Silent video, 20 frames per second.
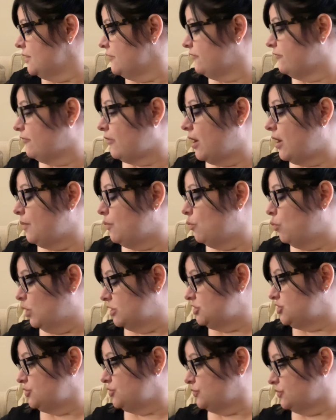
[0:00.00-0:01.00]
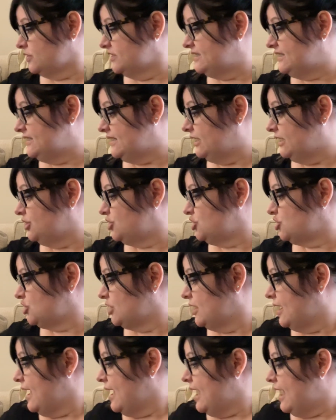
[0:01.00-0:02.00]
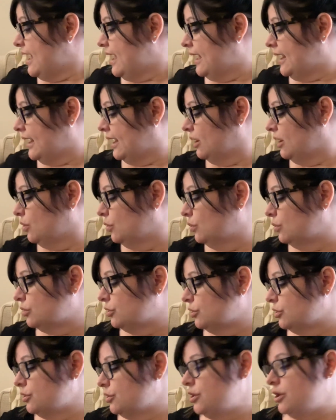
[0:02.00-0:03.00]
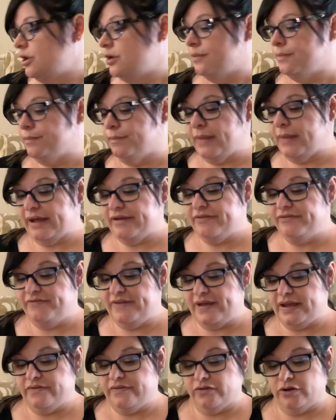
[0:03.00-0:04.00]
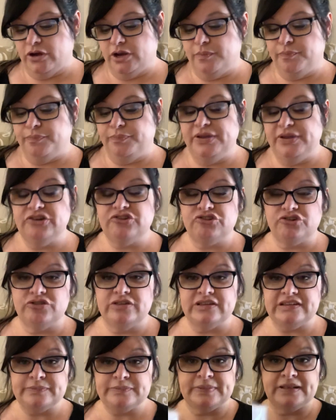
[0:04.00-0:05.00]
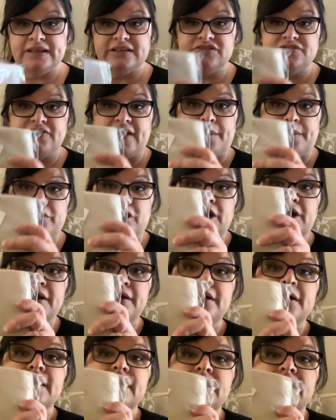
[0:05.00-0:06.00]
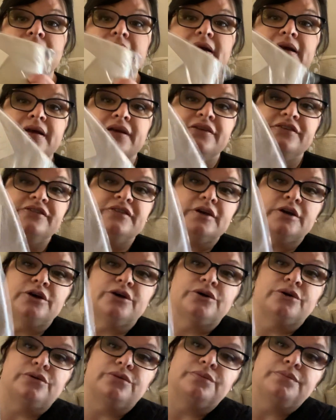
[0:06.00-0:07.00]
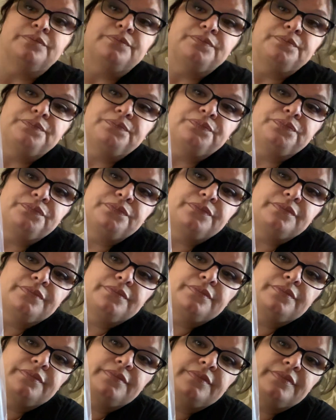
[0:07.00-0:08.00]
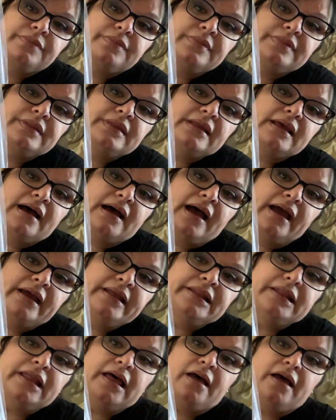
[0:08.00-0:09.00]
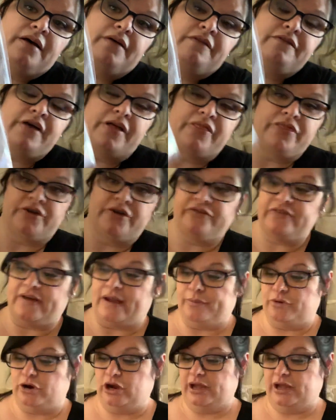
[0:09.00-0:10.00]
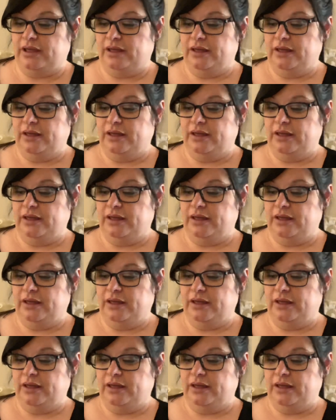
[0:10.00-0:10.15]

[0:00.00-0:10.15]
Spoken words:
from 123 Stitch, and I ordered my favorite Picture This Plus fabric. So I love their fabric.